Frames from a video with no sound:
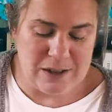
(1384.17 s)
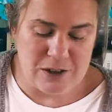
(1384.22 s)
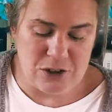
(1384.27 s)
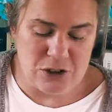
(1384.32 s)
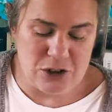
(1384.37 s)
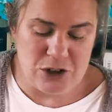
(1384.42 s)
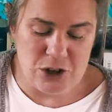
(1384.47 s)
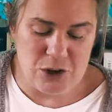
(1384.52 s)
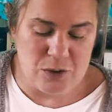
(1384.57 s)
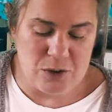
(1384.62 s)

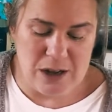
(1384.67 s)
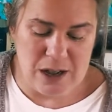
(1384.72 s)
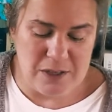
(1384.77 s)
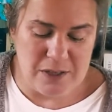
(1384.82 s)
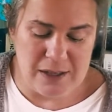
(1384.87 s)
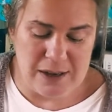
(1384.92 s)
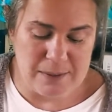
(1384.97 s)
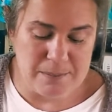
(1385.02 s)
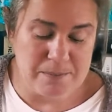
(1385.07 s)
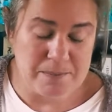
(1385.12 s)
There's no
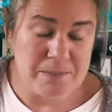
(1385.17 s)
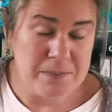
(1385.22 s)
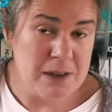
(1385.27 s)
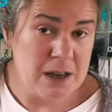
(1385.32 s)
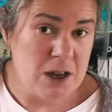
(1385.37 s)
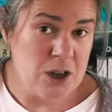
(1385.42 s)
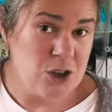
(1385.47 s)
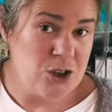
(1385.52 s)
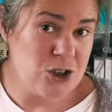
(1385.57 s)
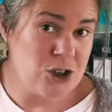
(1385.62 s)
nothing.
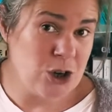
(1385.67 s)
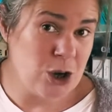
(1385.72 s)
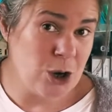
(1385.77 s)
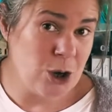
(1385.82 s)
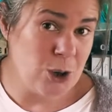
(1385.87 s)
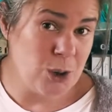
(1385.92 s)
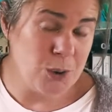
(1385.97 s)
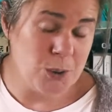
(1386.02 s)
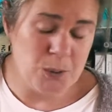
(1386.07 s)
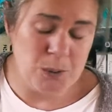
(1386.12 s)

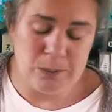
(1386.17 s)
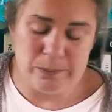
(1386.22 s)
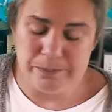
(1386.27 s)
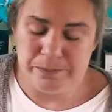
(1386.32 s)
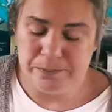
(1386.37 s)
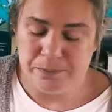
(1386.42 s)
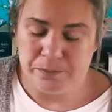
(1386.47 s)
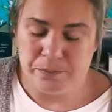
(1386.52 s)
So